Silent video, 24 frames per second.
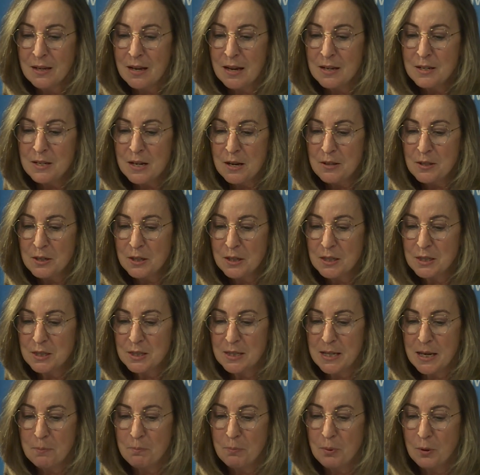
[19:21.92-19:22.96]
Another
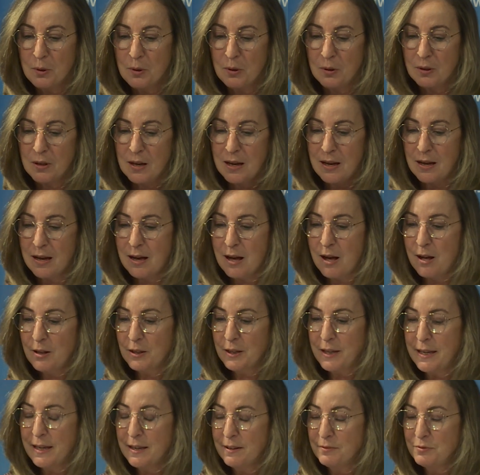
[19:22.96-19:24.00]
example I'll
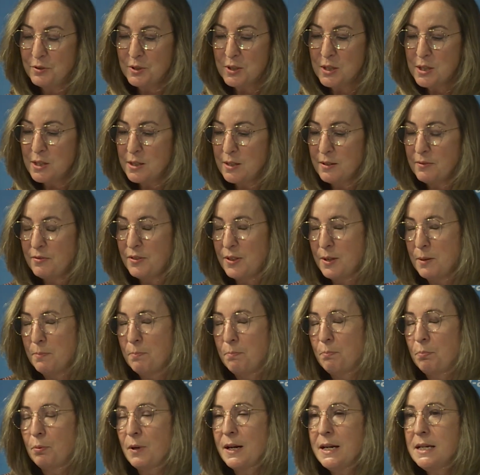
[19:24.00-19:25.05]
give just of the
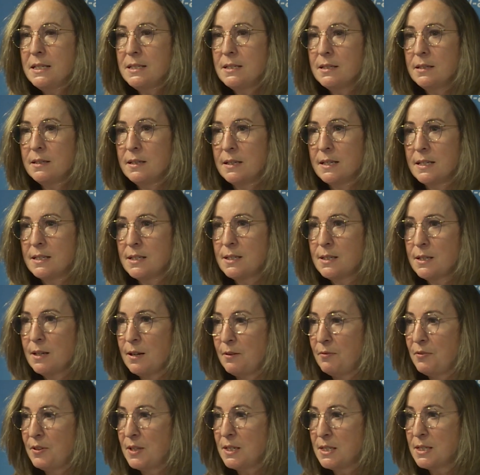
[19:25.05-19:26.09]
brazenness
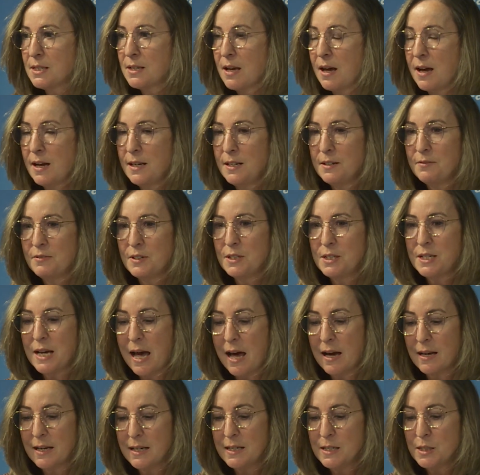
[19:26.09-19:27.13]
of this kind of
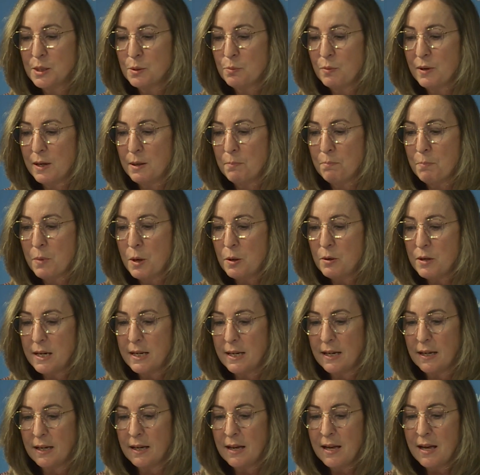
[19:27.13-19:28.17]
attack is when
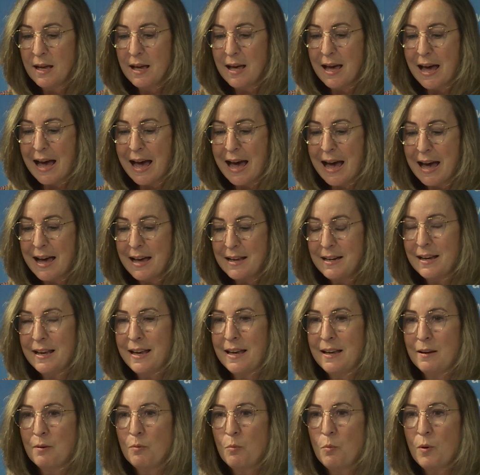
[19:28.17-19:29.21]
Modi, at
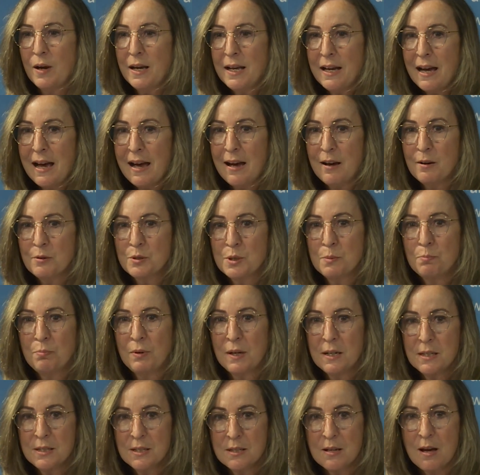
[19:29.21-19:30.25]
a White House
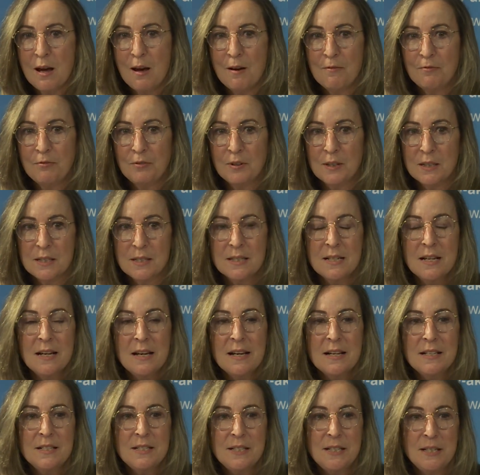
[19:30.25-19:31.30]
press conference,
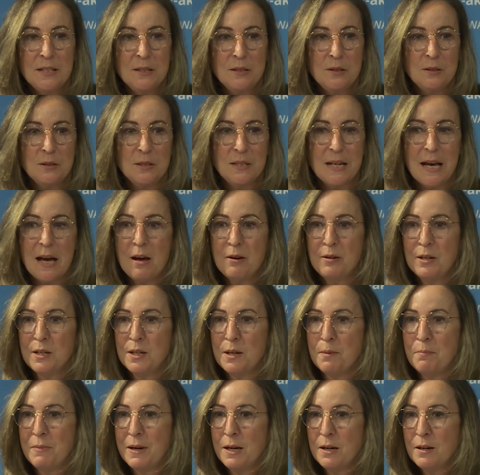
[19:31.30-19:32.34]
singled out an
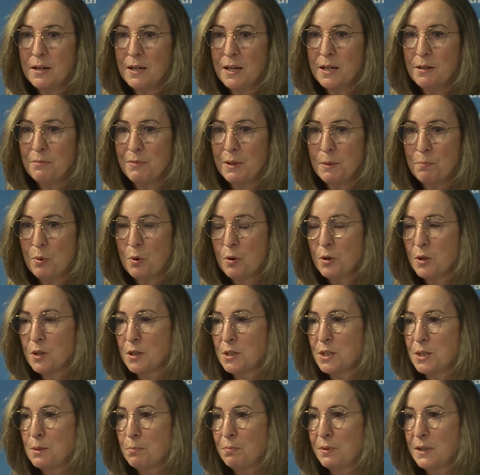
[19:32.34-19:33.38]
American reporter,
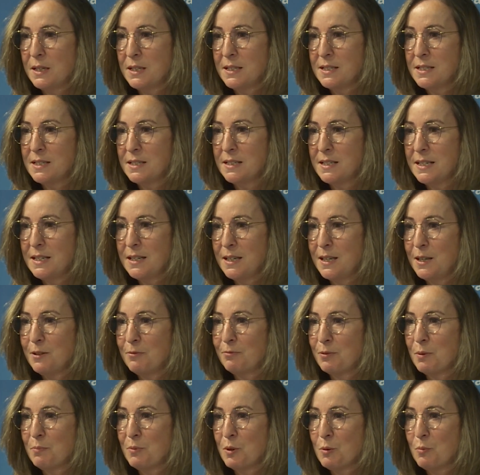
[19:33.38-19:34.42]
Sabrina Siddiqui
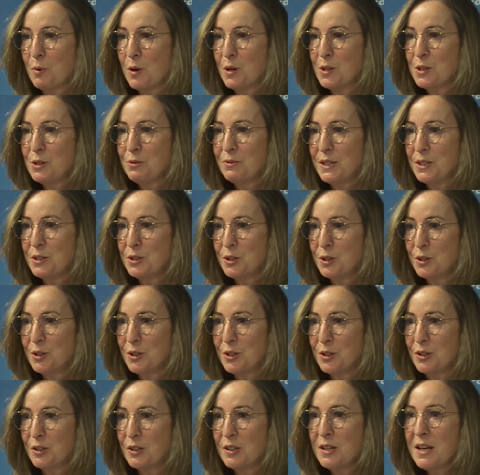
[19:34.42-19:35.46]
from the Wall Street
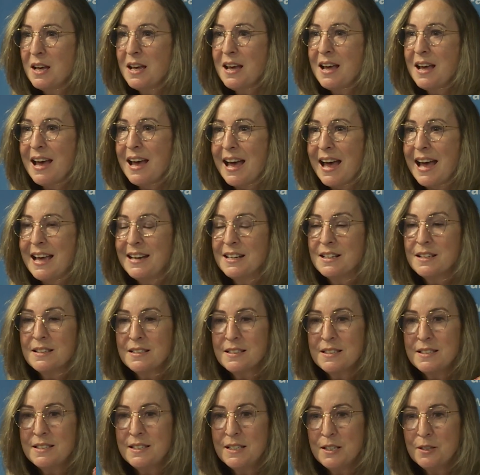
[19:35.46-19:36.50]
Journal, and
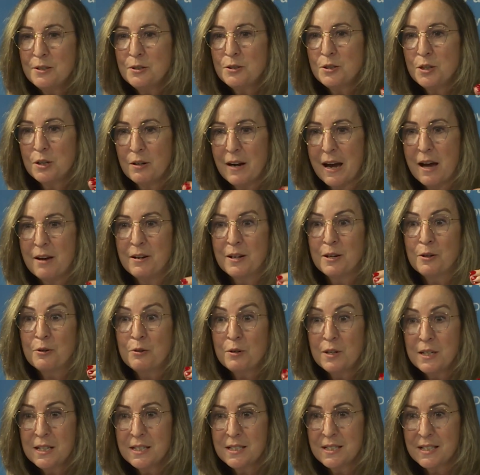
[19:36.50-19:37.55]
singled her out and
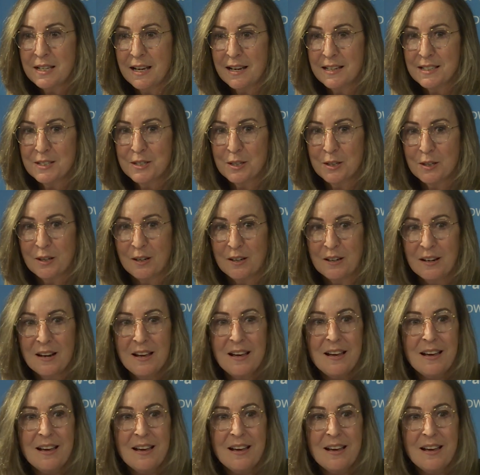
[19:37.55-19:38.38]
criticized her.